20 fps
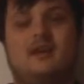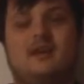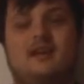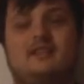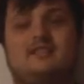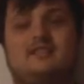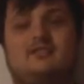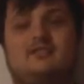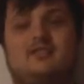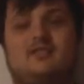
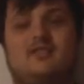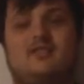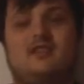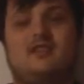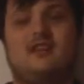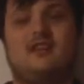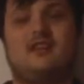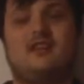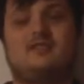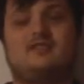It's strong
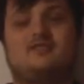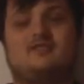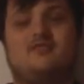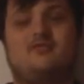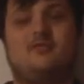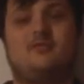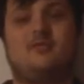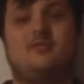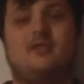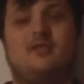against
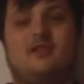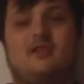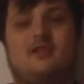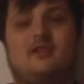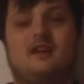four